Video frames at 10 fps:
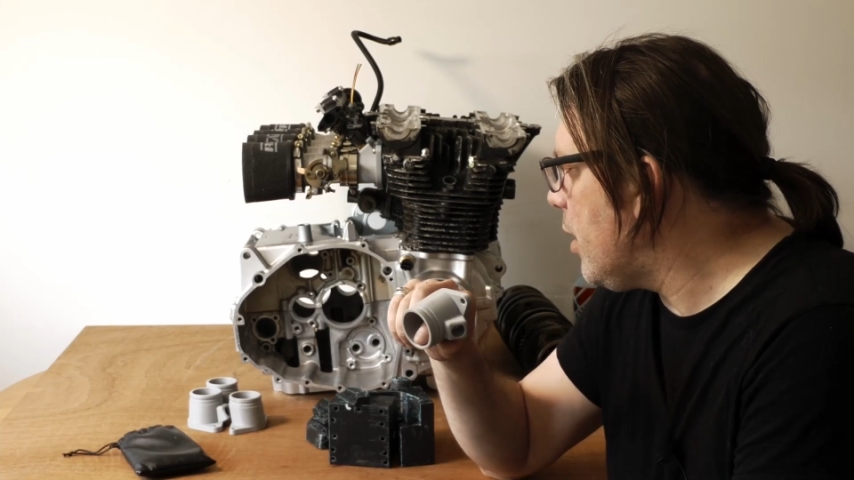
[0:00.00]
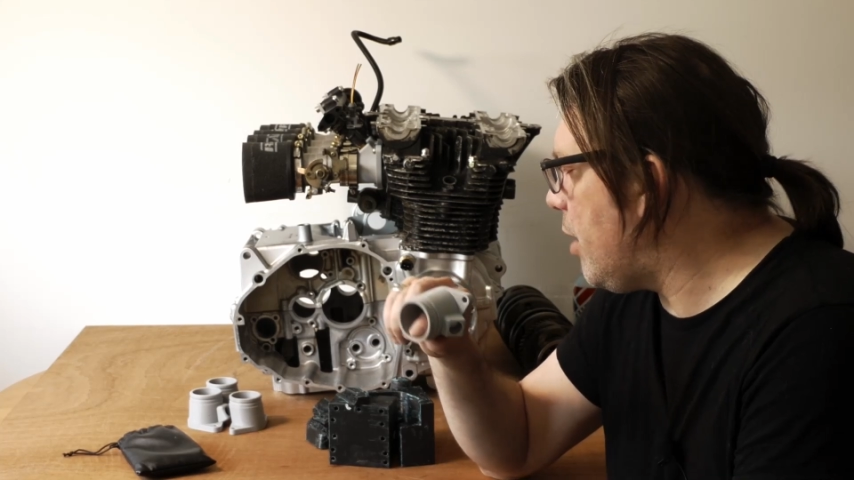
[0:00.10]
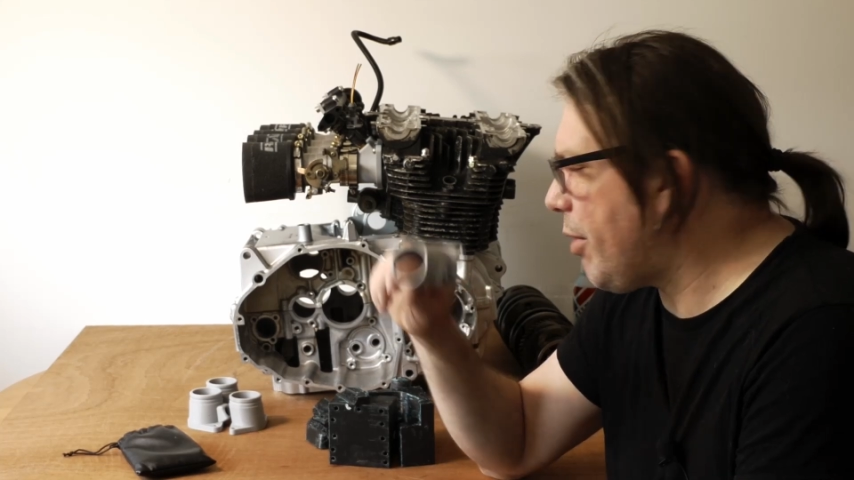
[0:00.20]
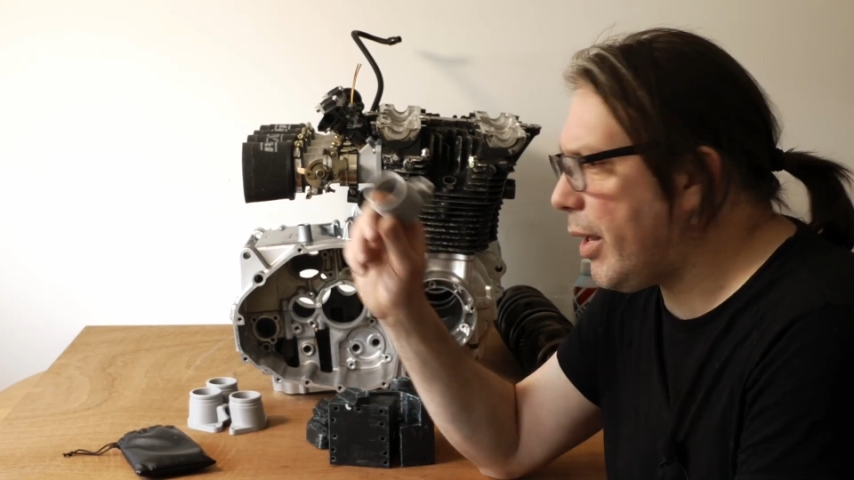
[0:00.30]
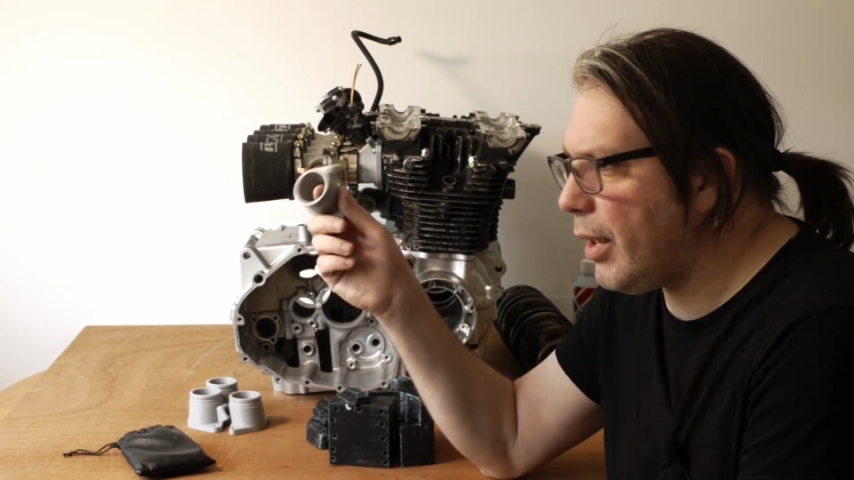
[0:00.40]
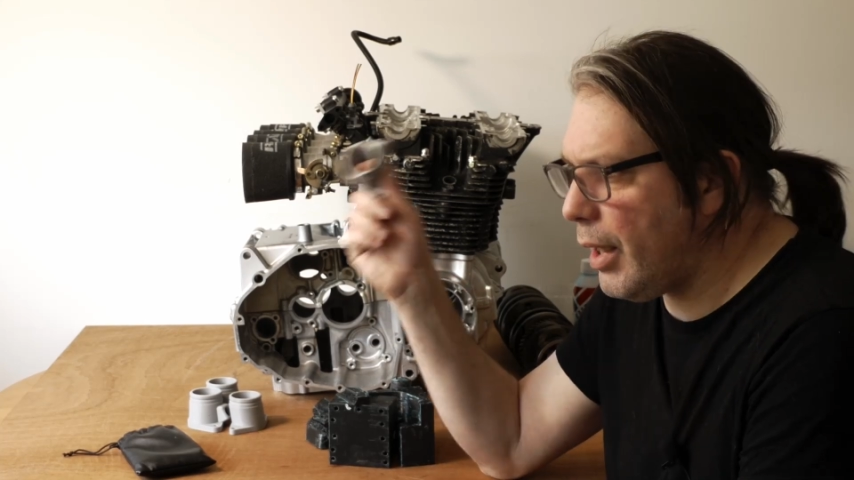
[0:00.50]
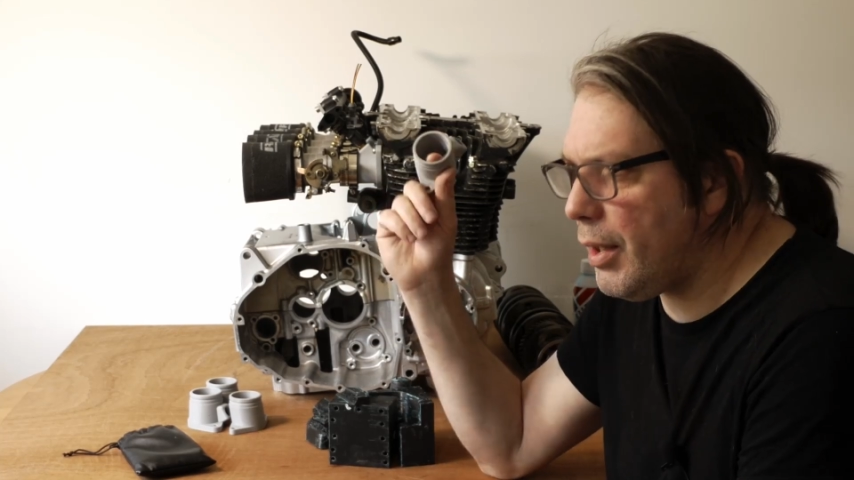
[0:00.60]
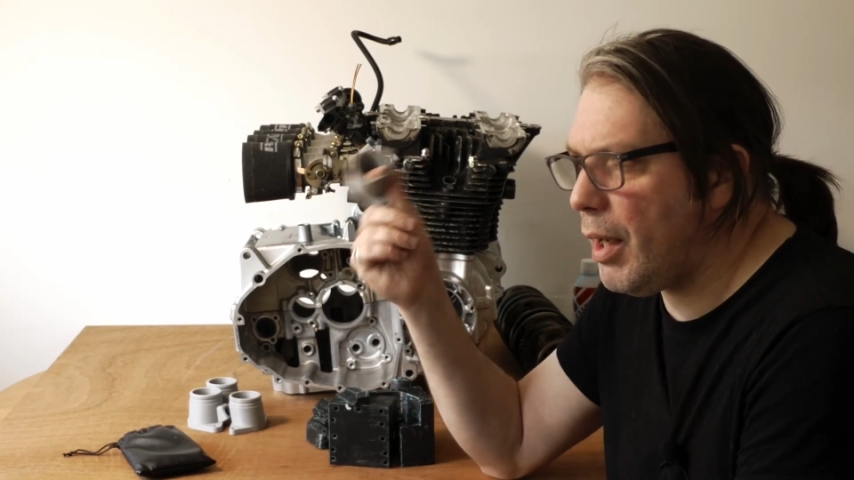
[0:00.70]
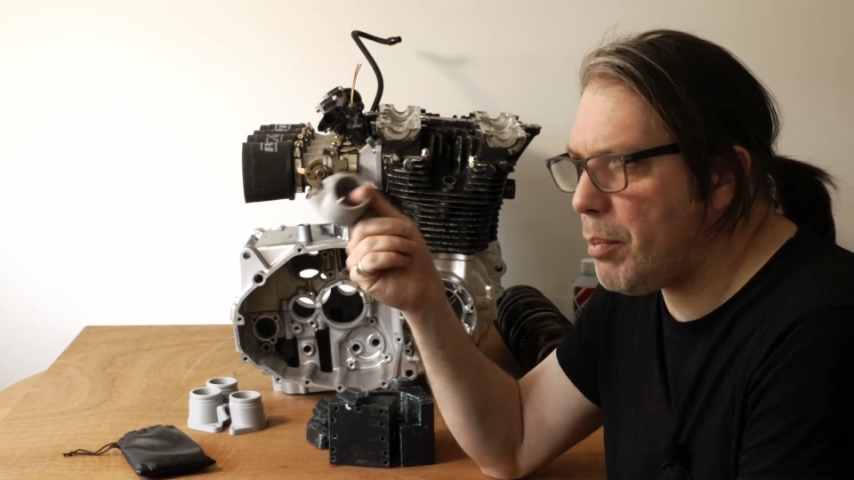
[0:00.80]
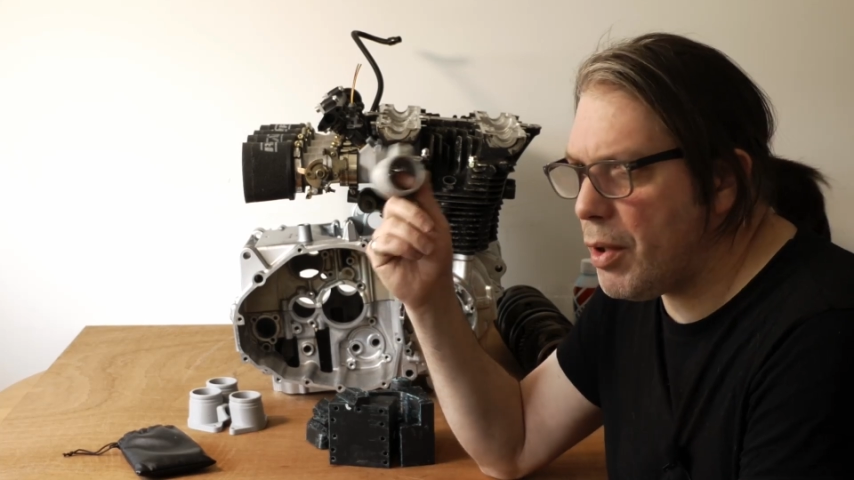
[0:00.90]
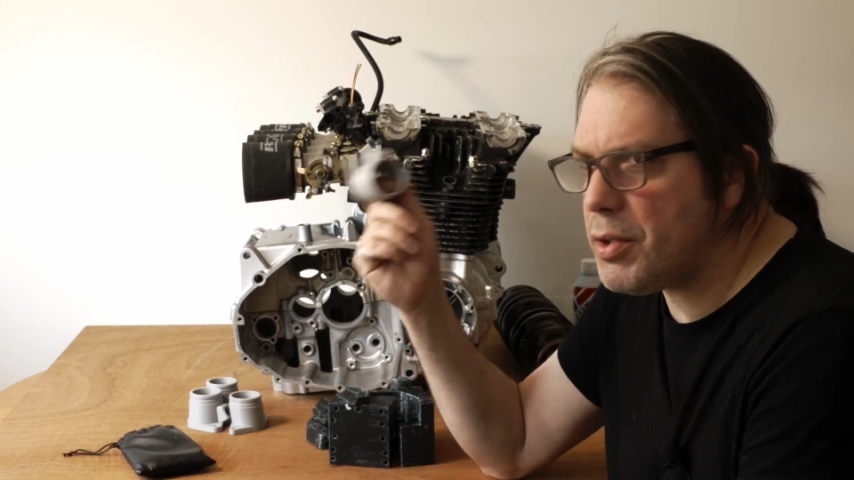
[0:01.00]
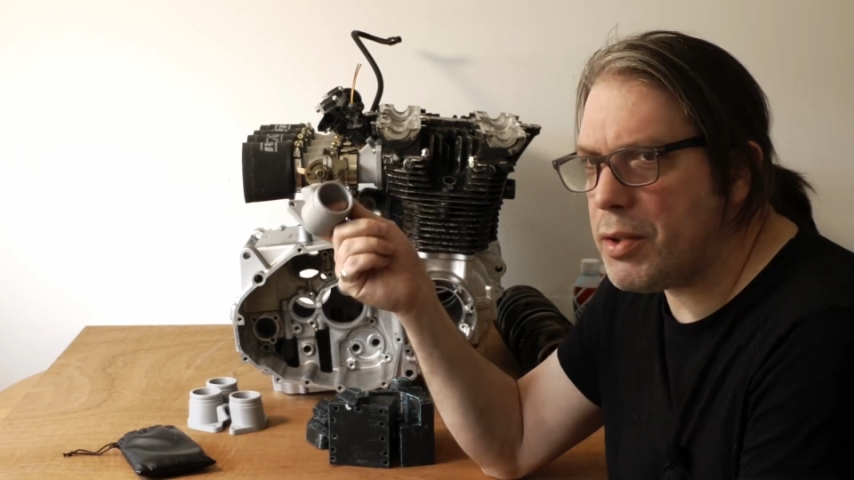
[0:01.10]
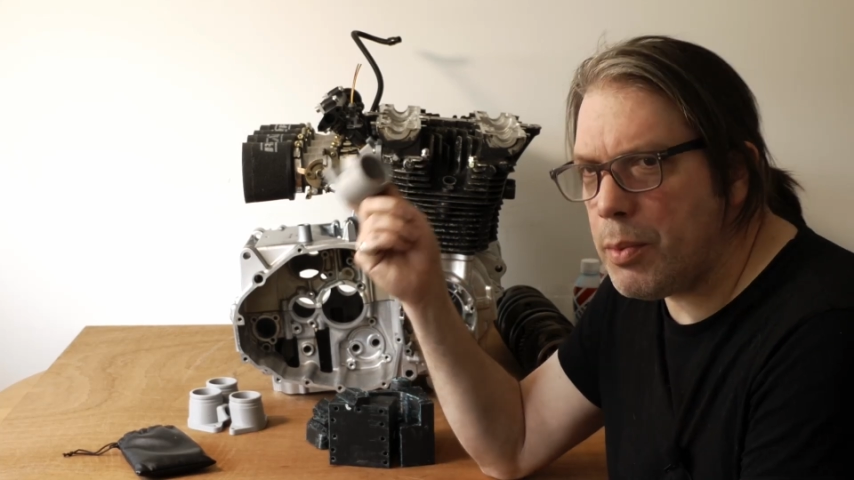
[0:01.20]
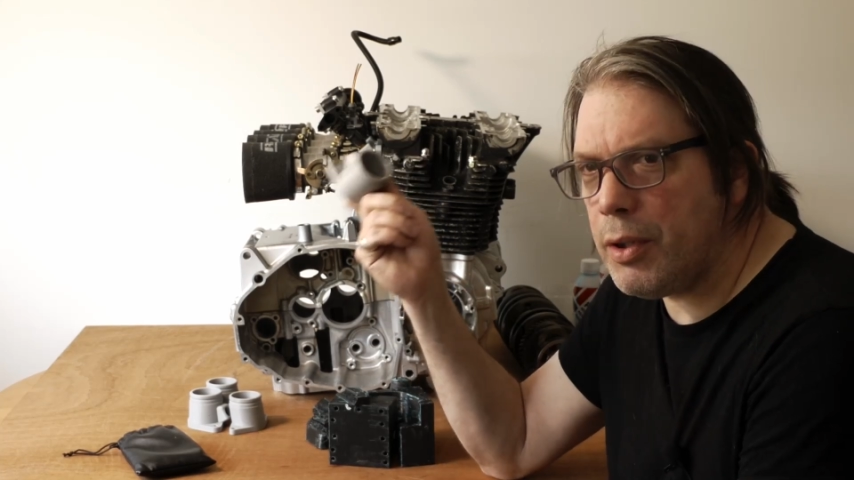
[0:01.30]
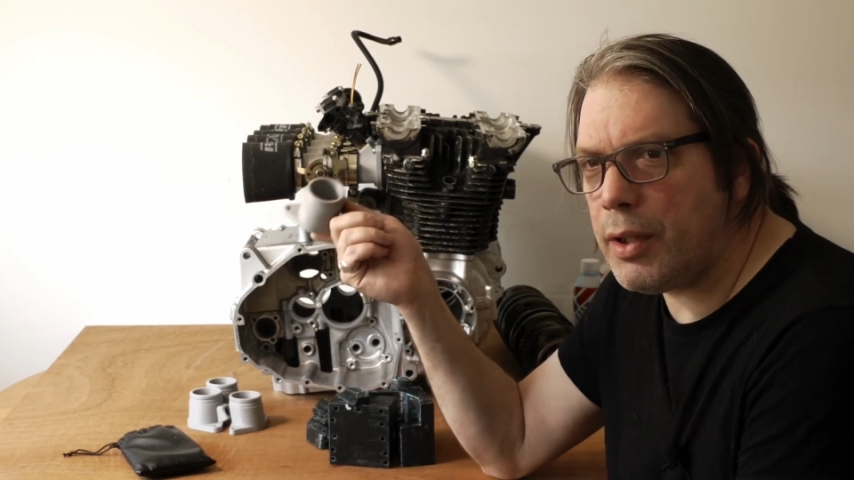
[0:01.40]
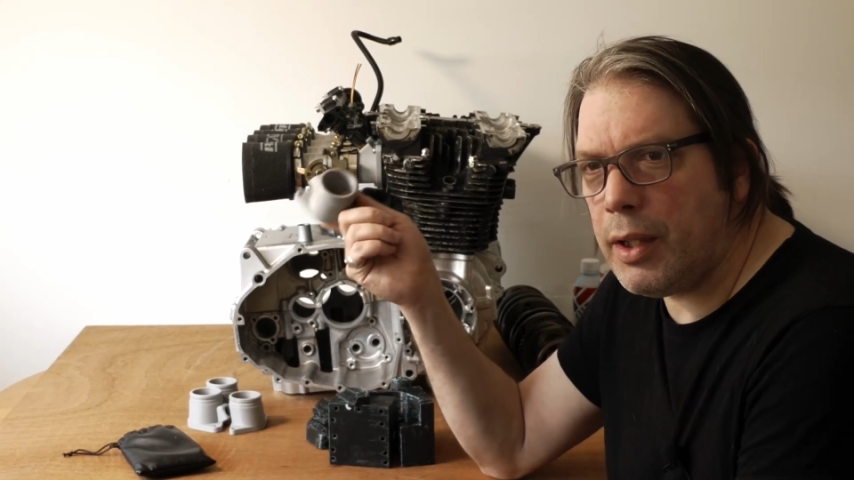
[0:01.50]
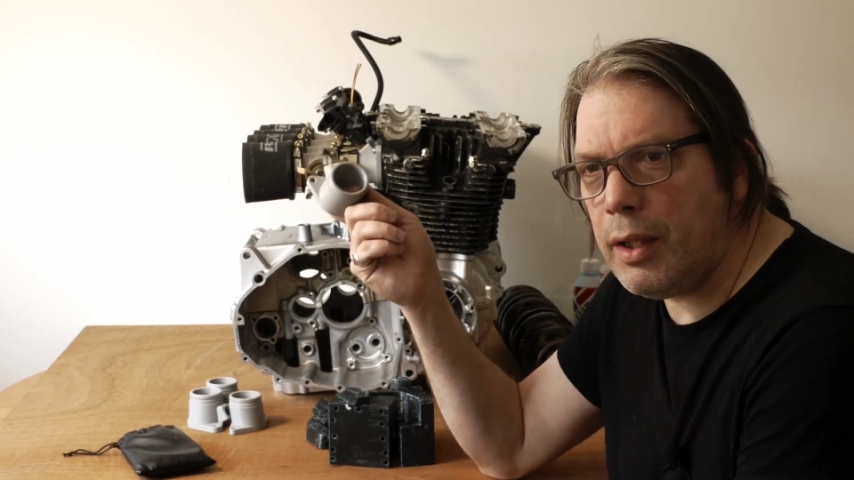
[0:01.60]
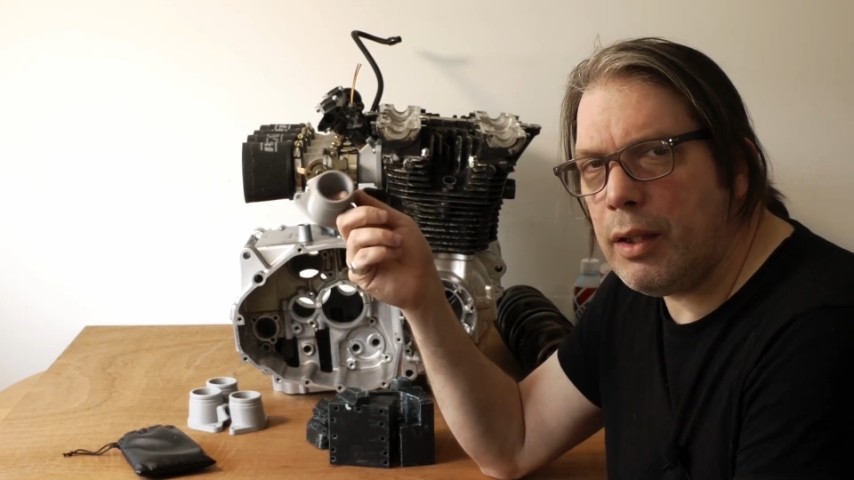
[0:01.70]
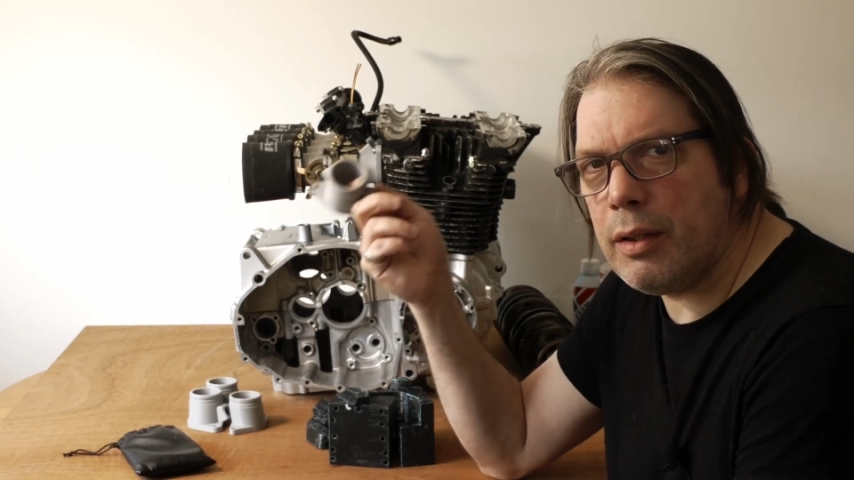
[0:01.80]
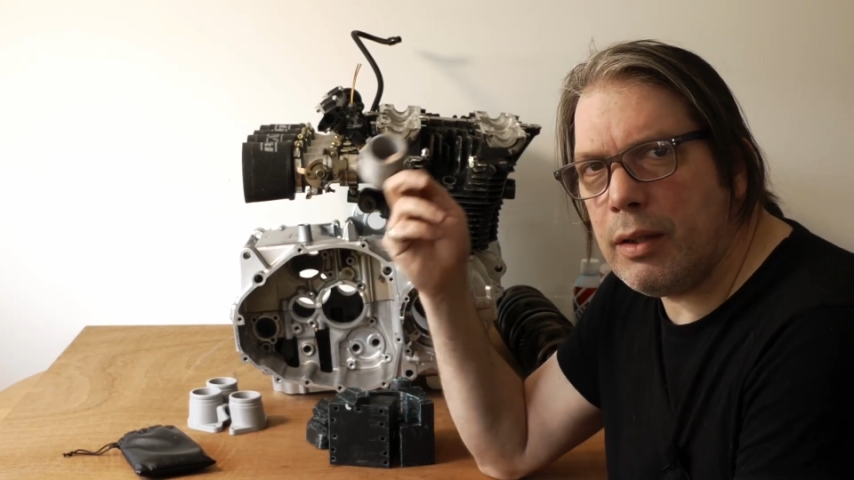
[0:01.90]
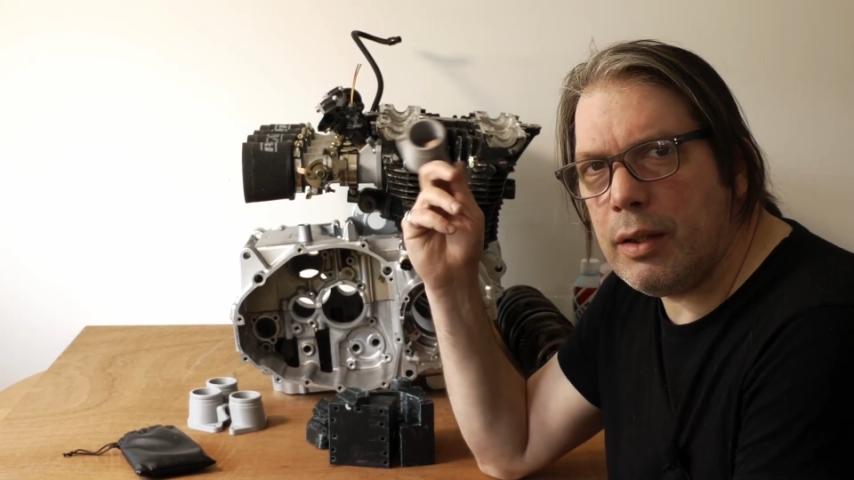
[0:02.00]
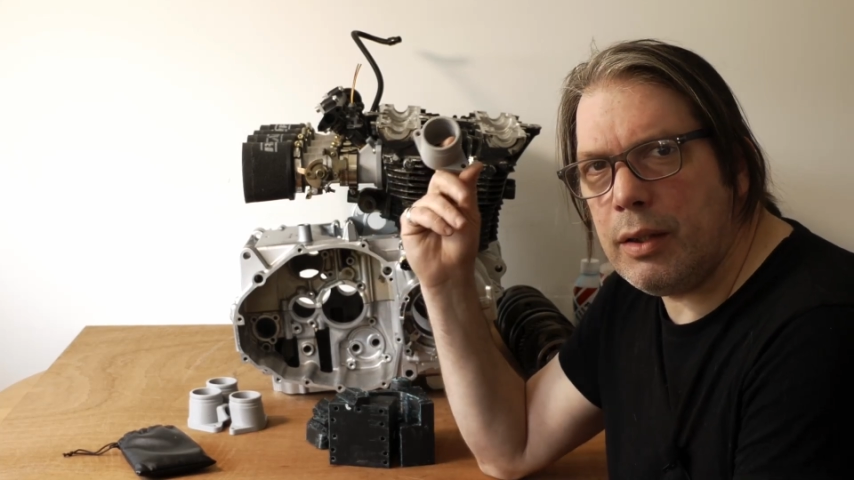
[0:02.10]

if I can get that process working,